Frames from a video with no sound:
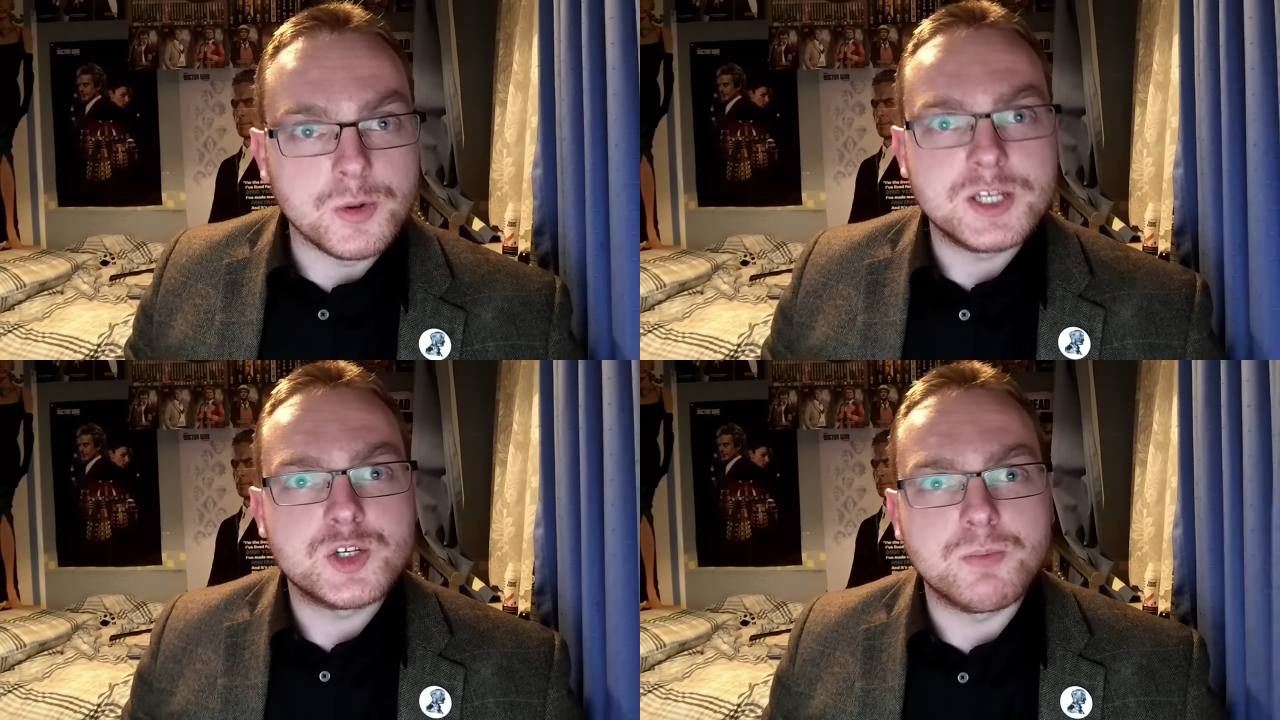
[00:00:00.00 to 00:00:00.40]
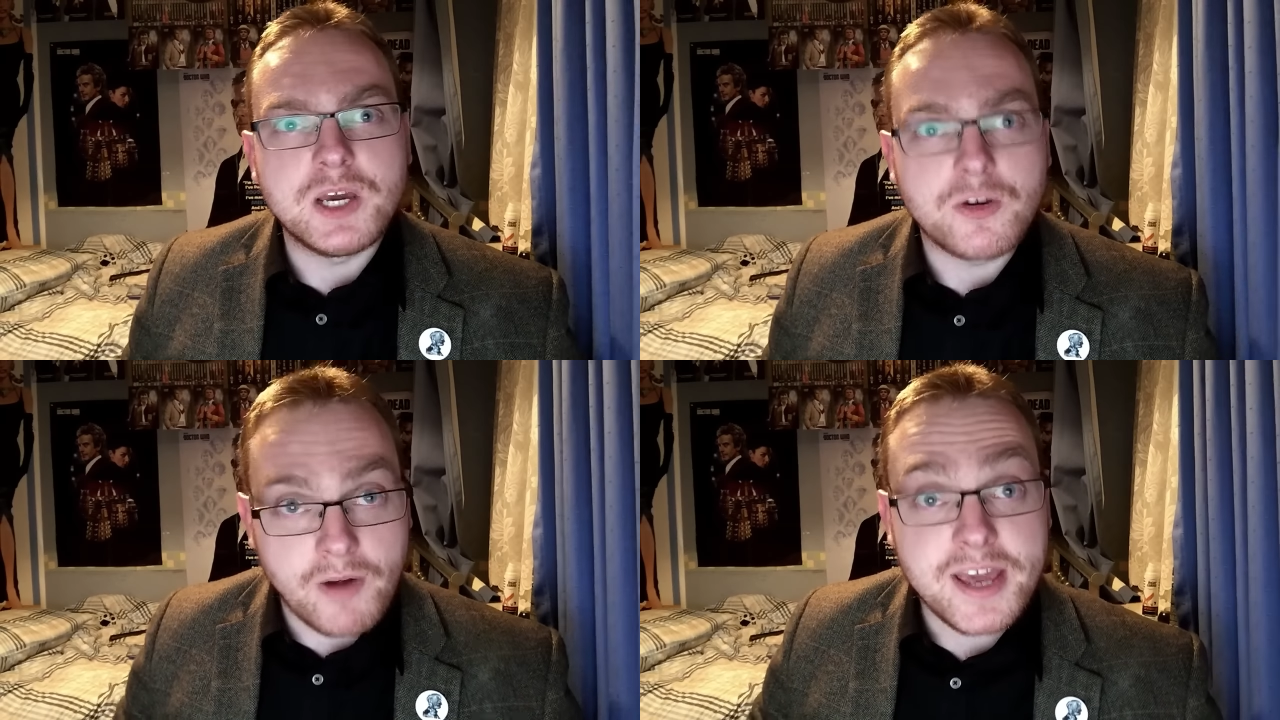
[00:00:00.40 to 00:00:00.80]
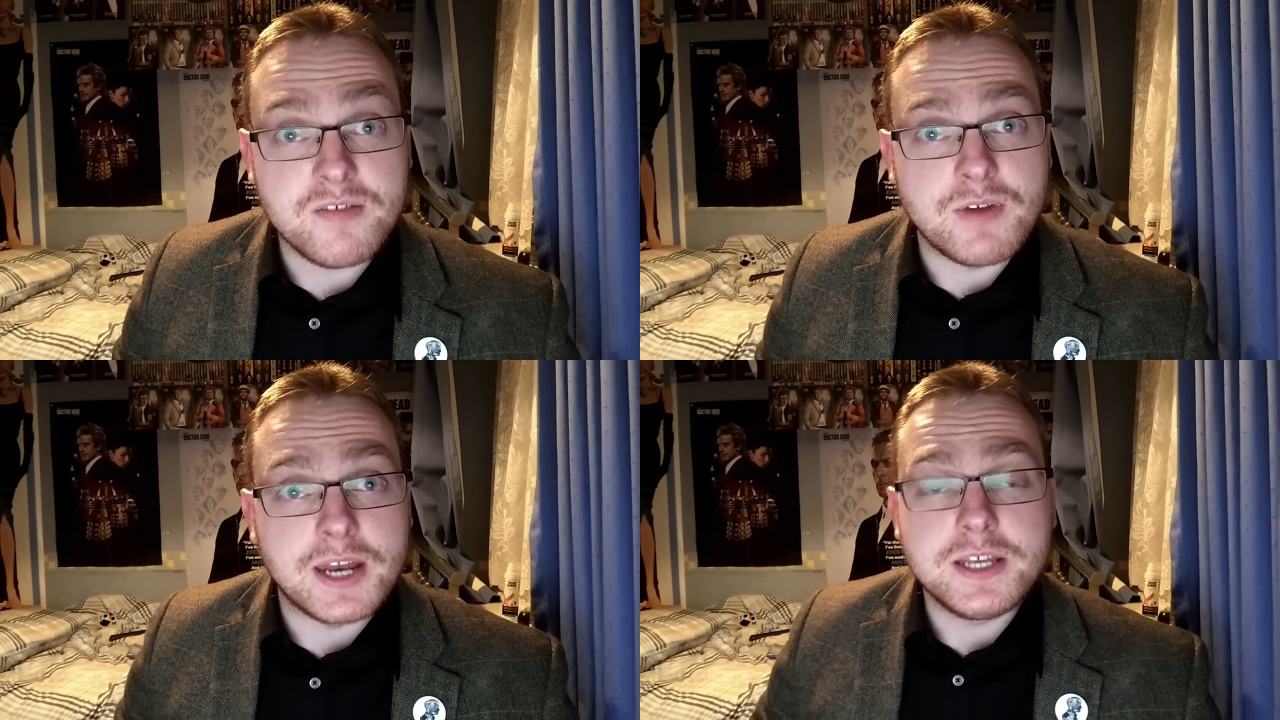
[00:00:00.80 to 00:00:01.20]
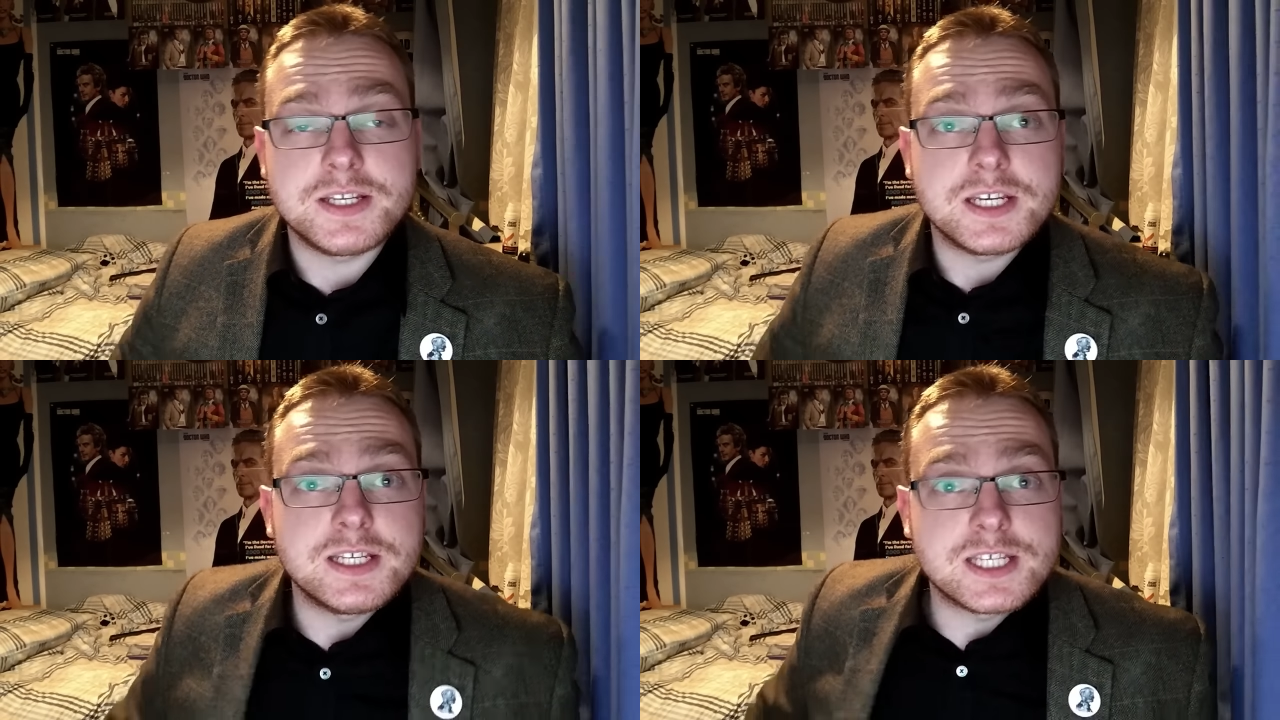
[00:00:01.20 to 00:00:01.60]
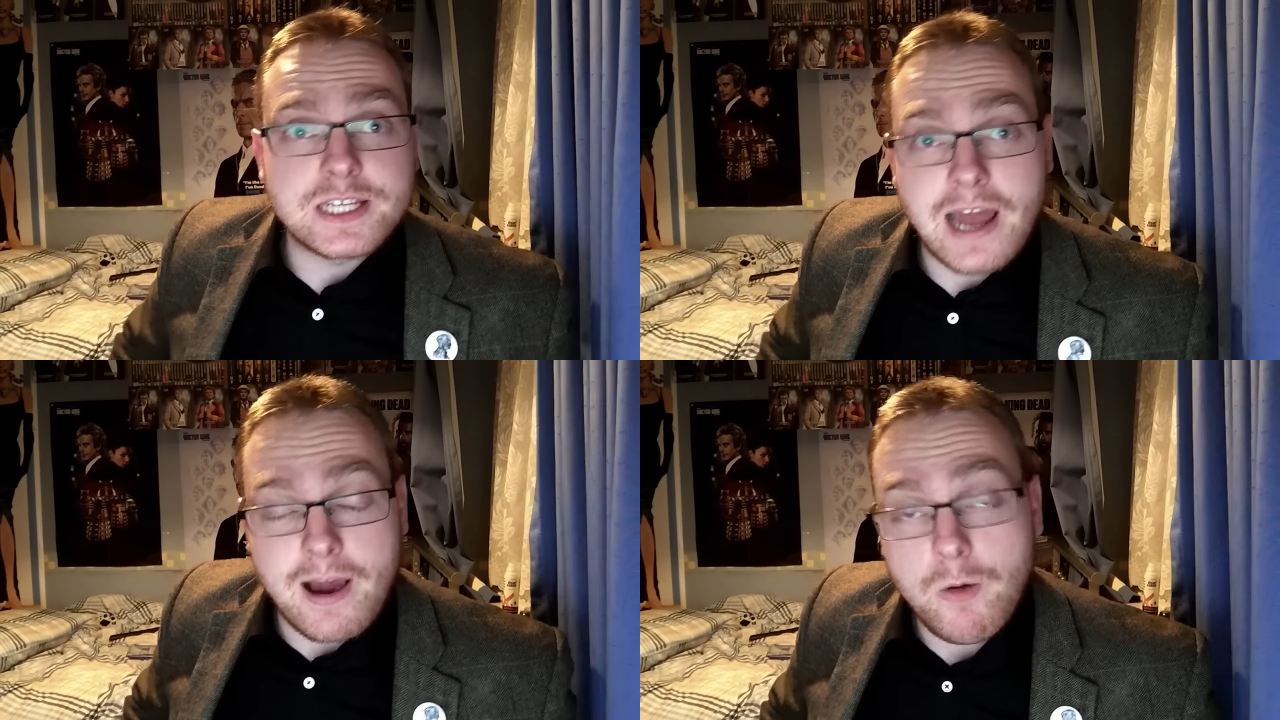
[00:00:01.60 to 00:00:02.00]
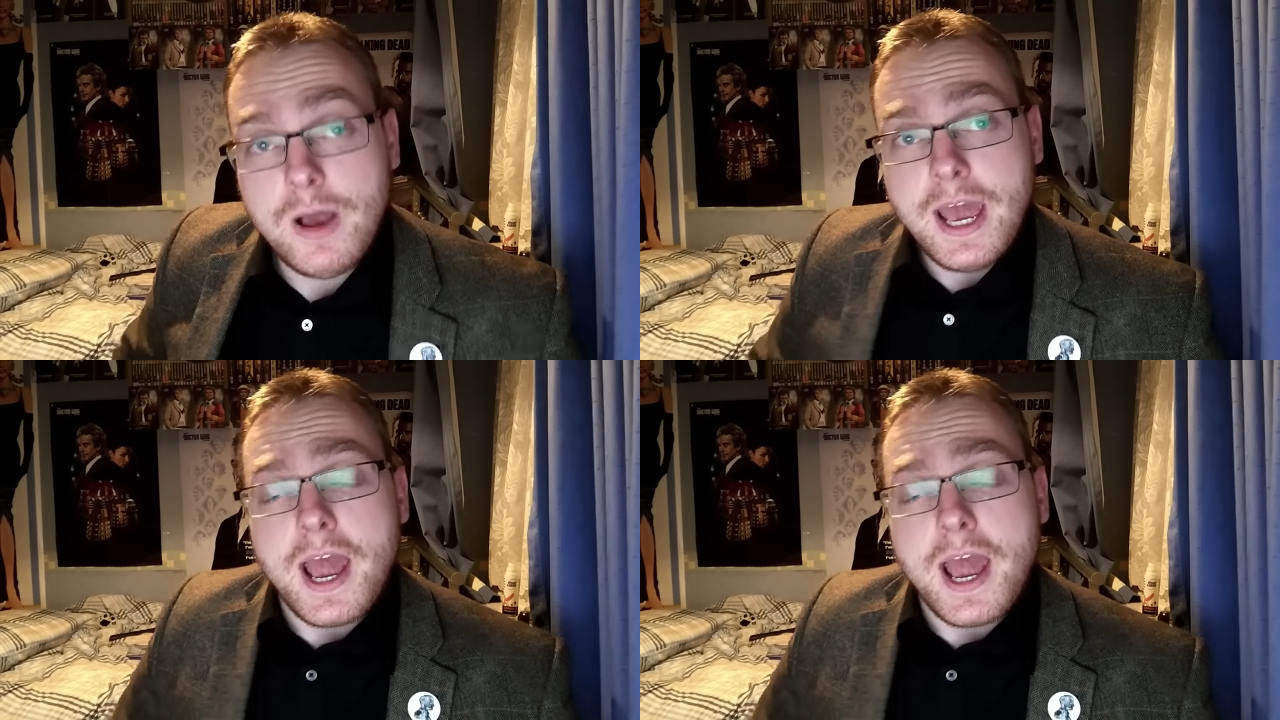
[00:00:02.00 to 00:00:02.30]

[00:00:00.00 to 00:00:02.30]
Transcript: It should be a great event. It's in Slough.